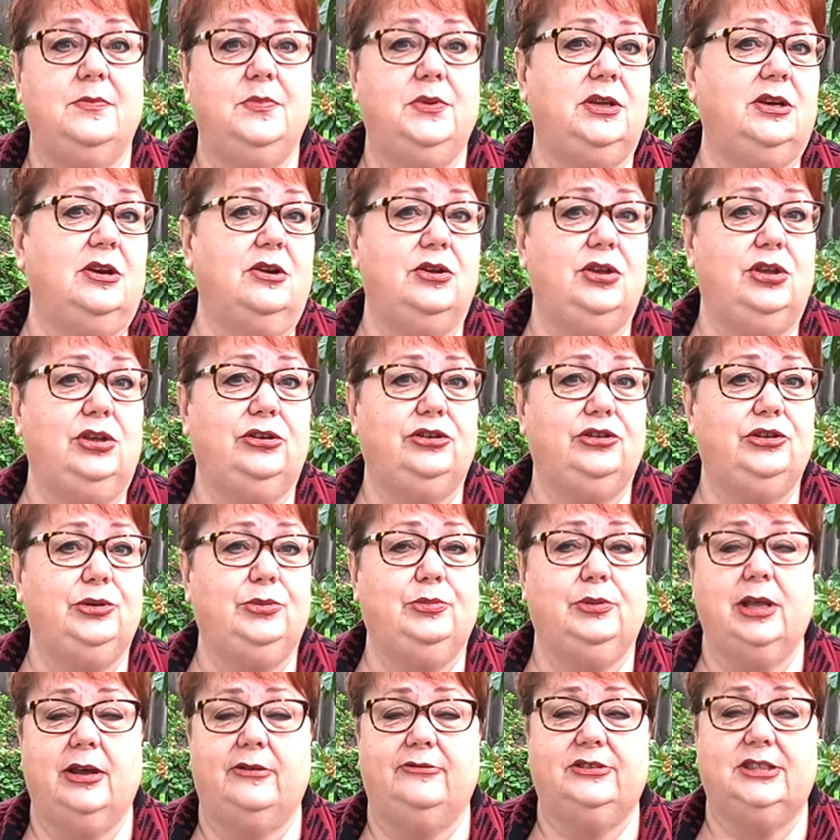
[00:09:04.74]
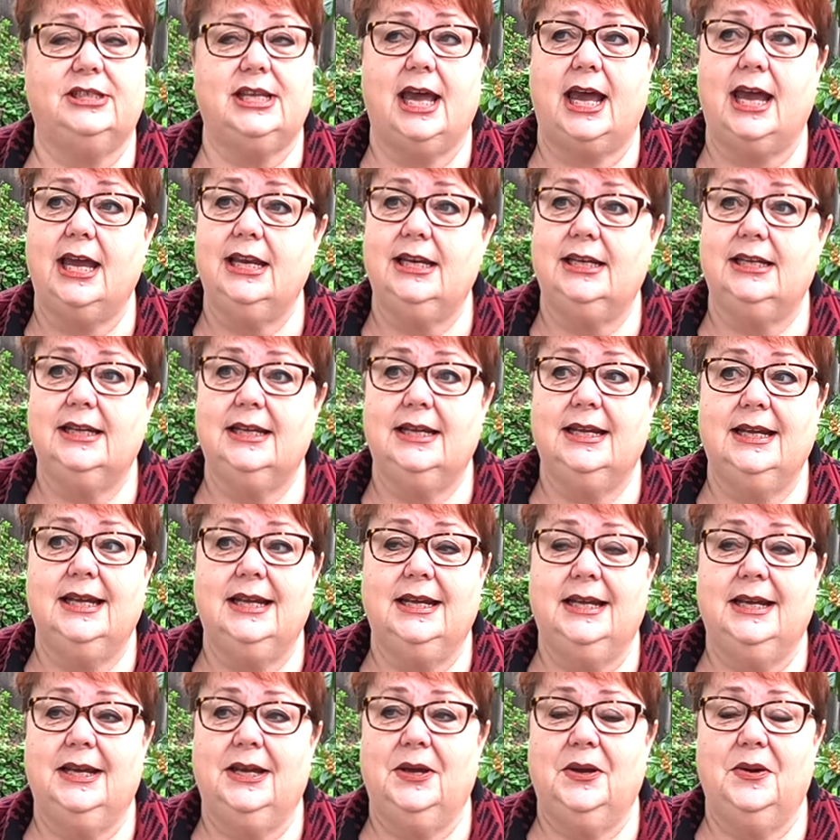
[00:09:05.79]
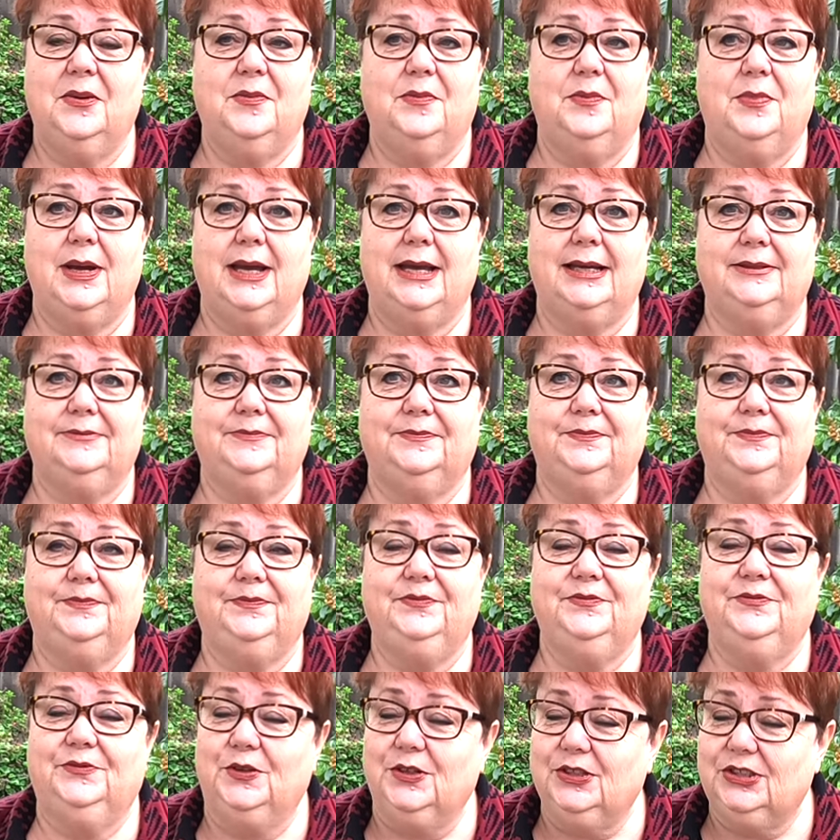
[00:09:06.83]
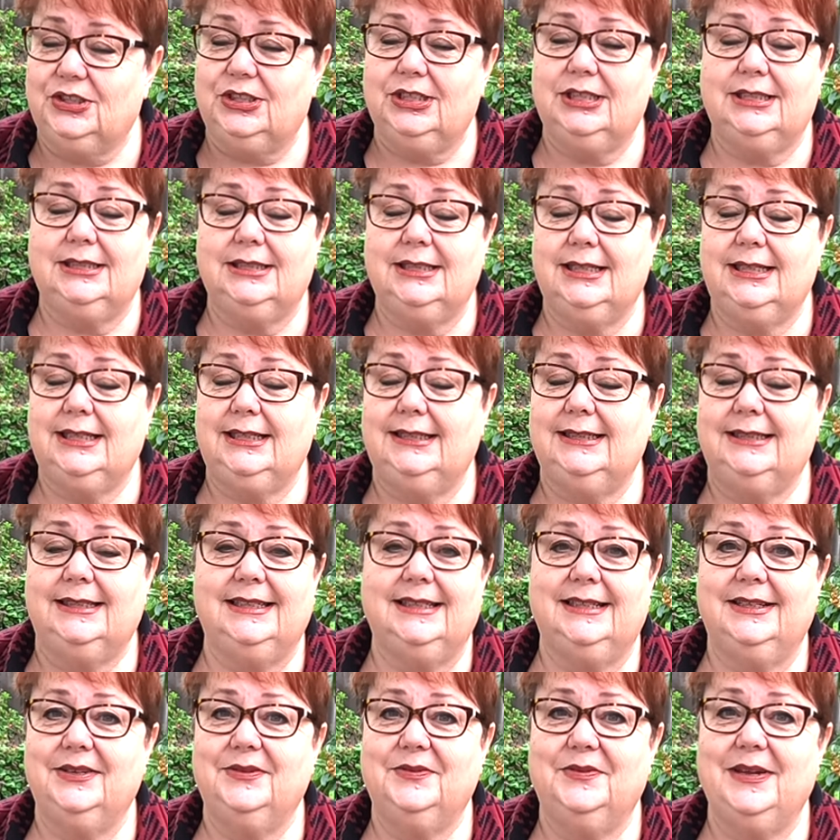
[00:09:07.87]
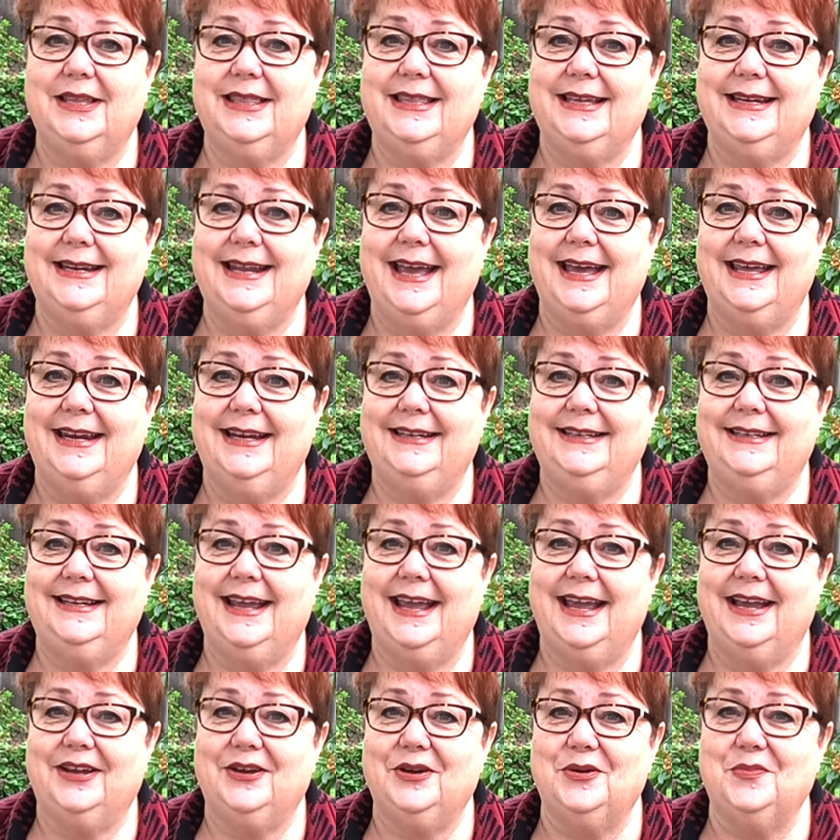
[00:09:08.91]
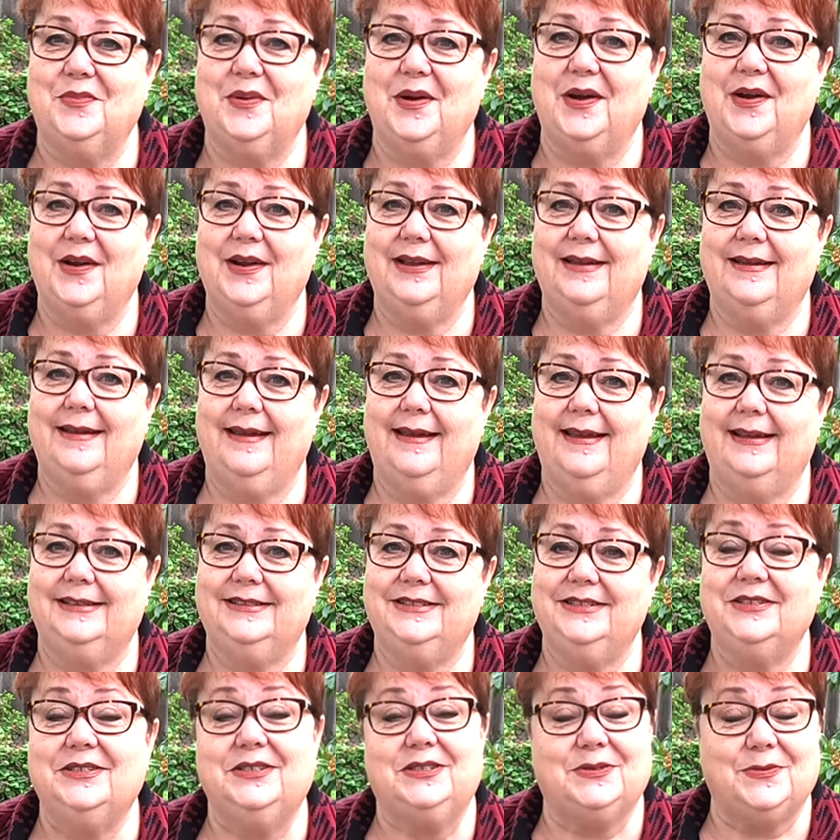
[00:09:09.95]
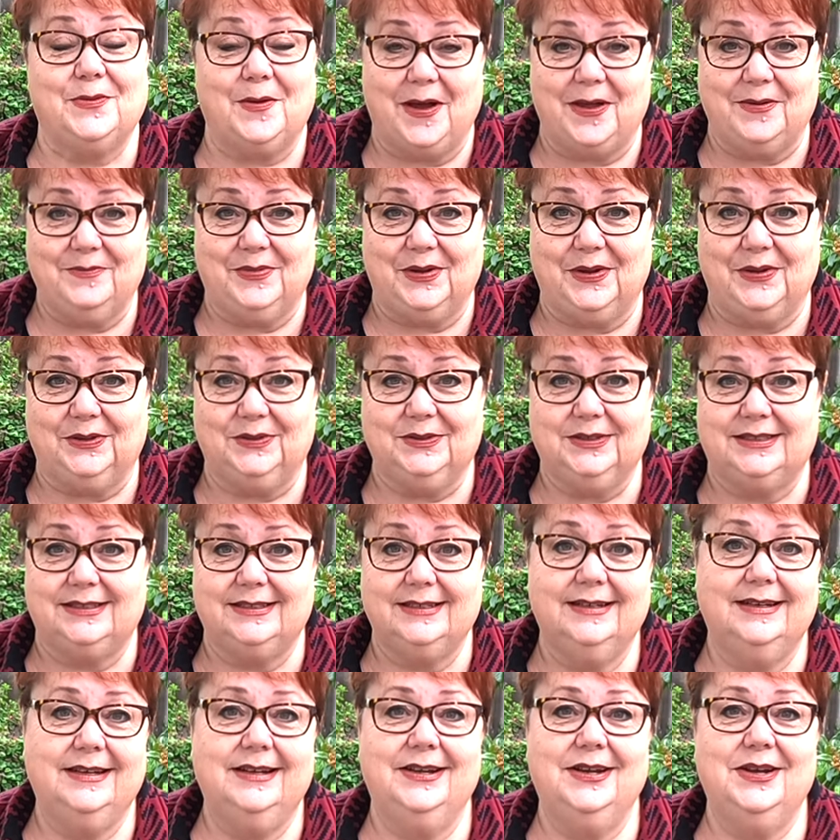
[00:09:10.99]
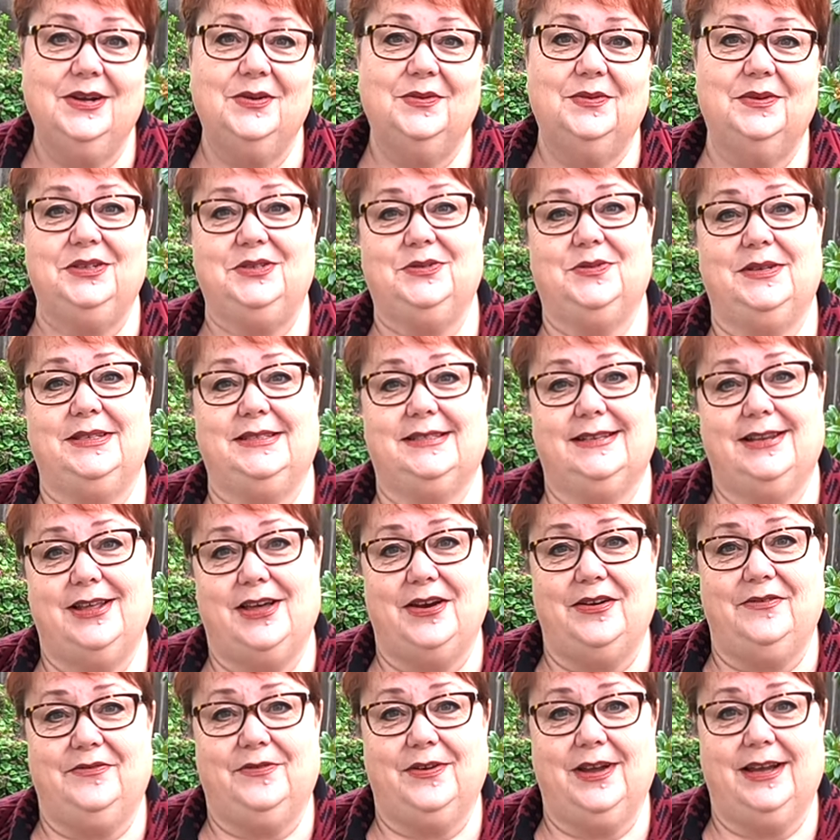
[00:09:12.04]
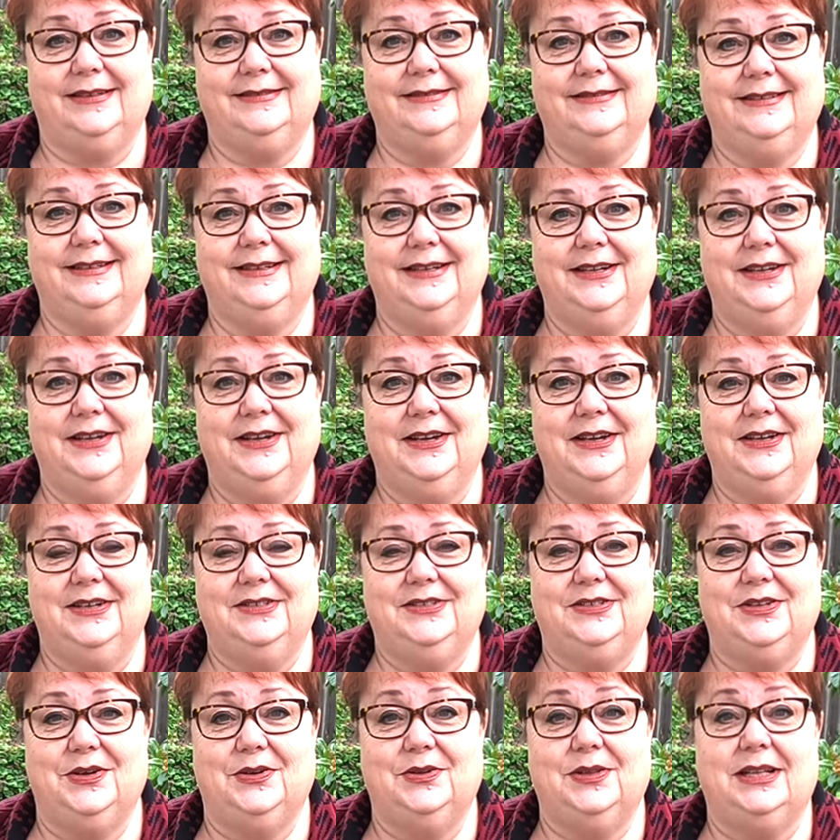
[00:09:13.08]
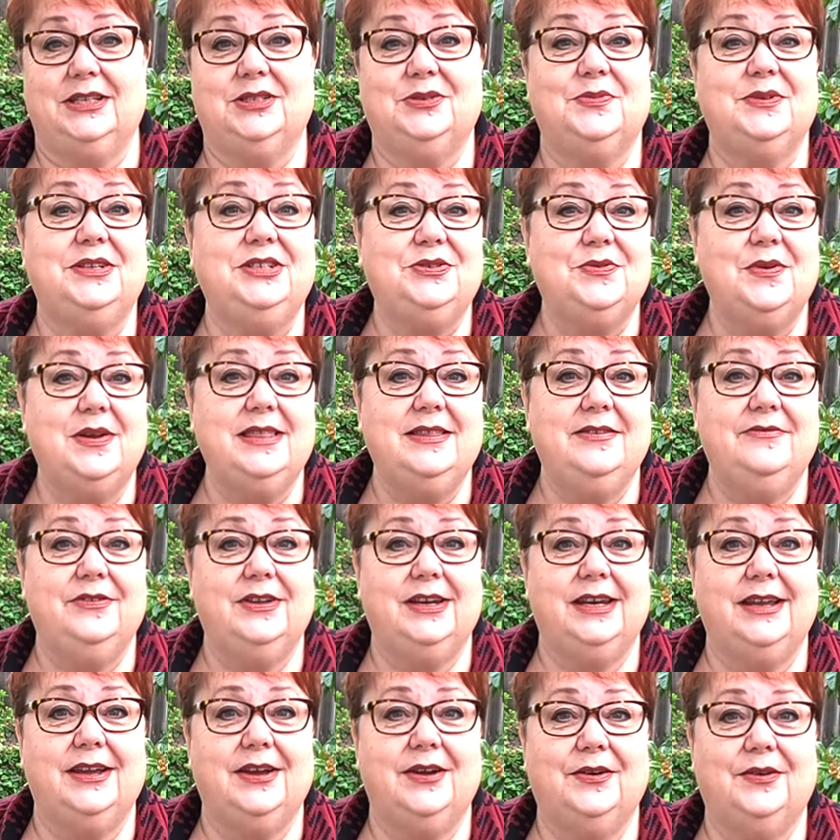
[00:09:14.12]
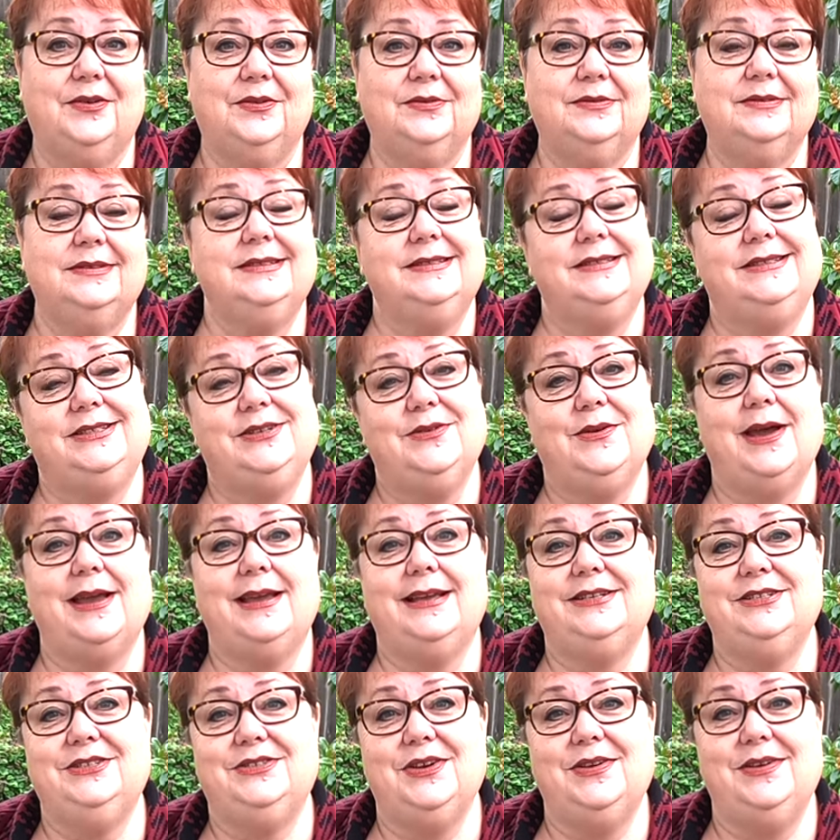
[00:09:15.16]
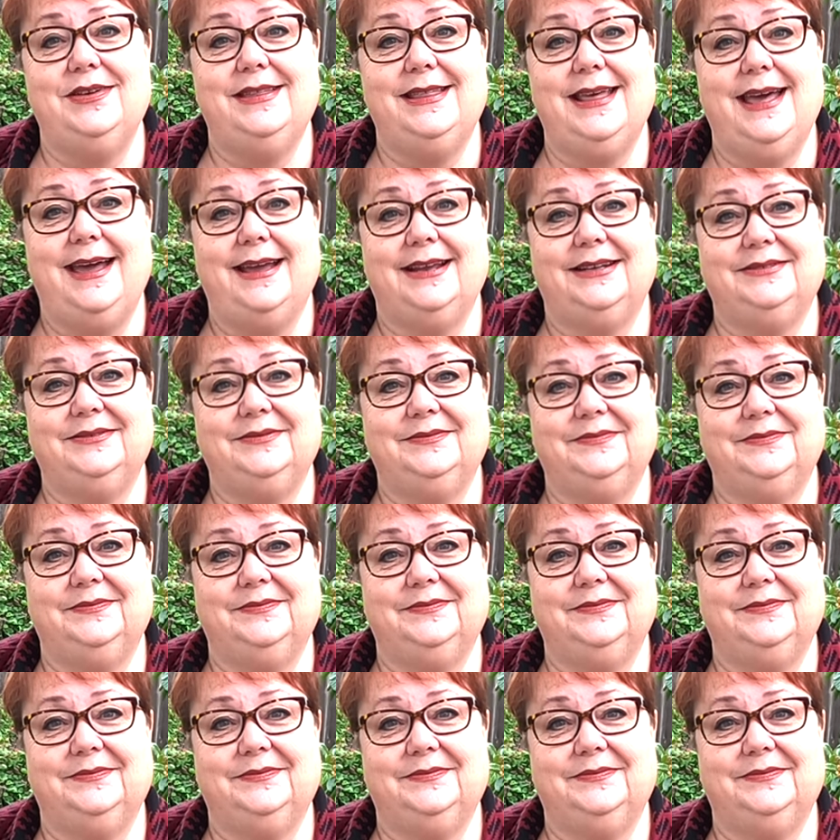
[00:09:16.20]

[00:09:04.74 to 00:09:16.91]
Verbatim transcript: up. You know, YouTube loves that. But fortunately, we then headed to Echo Park and to the swan boats, which was a lot of fun. So let's rejoin the video so I can show you that.